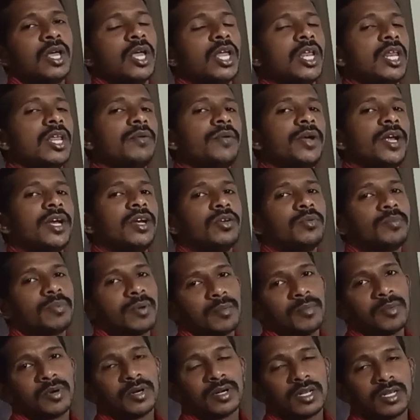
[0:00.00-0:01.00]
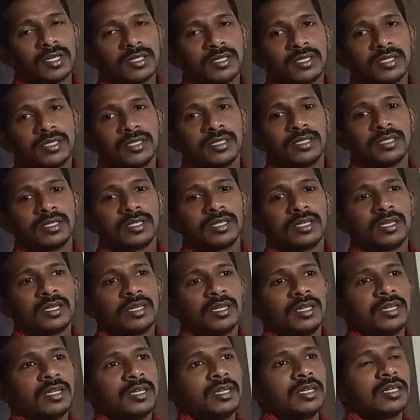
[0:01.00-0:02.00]
innovative promoters.
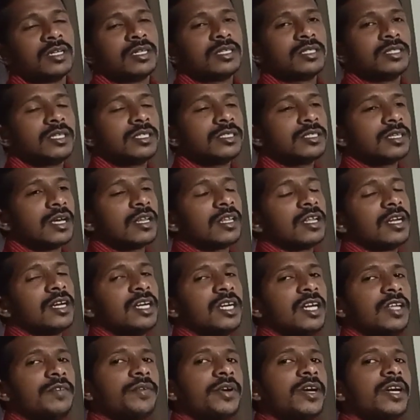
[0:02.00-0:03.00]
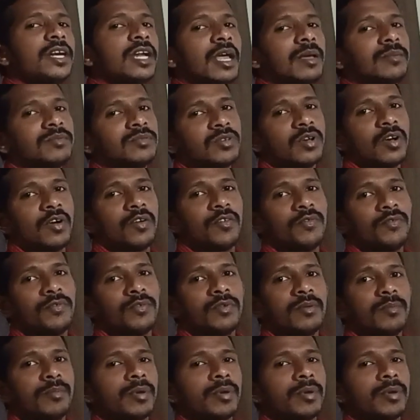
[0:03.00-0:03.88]
These are the different types of